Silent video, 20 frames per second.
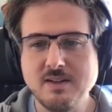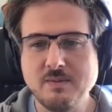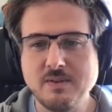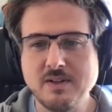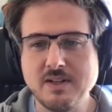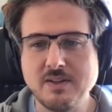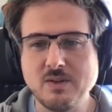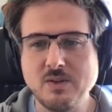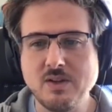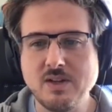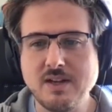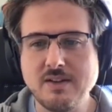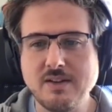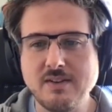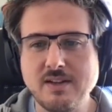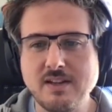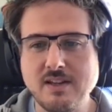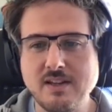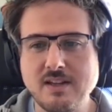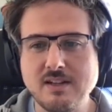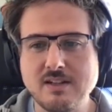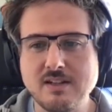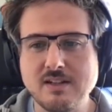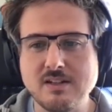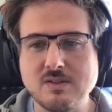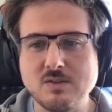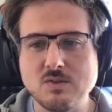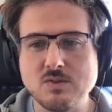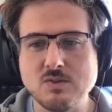But do you have any intent to